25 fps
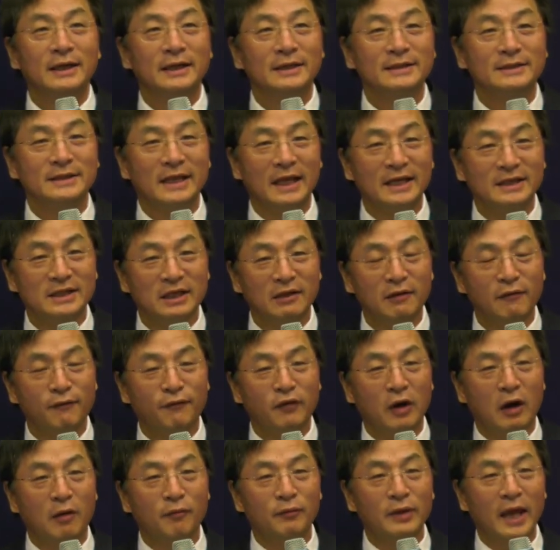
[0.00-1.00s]
session
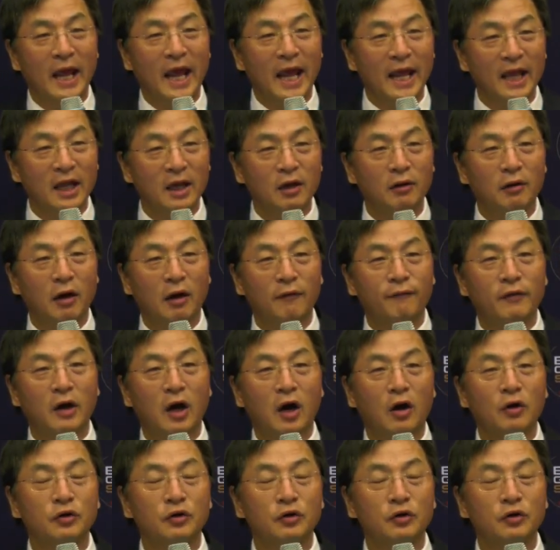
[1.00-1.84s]
from the angle of